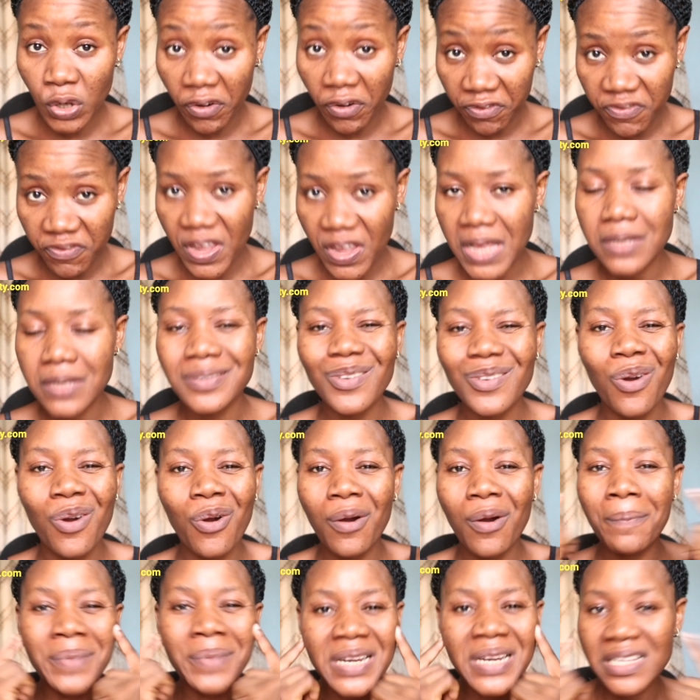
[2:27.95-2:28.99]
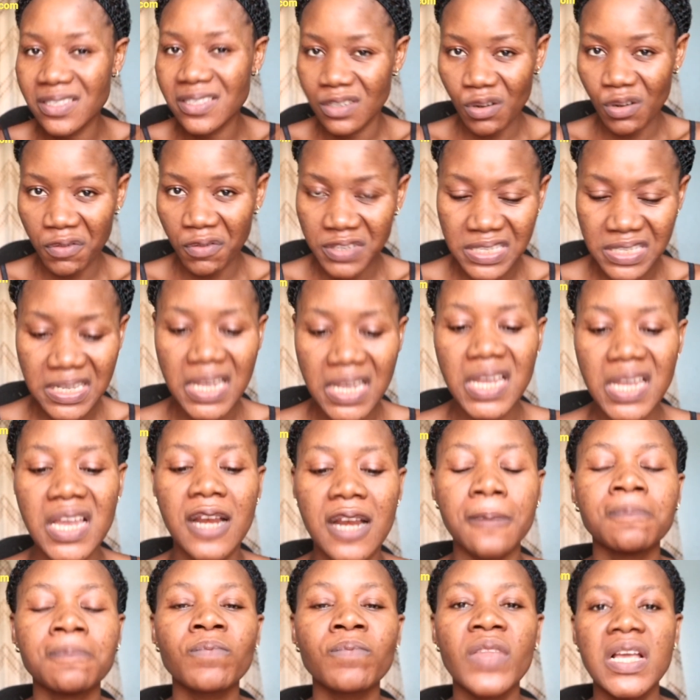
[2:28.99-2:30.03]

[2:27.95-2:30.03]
face or beneath your skin.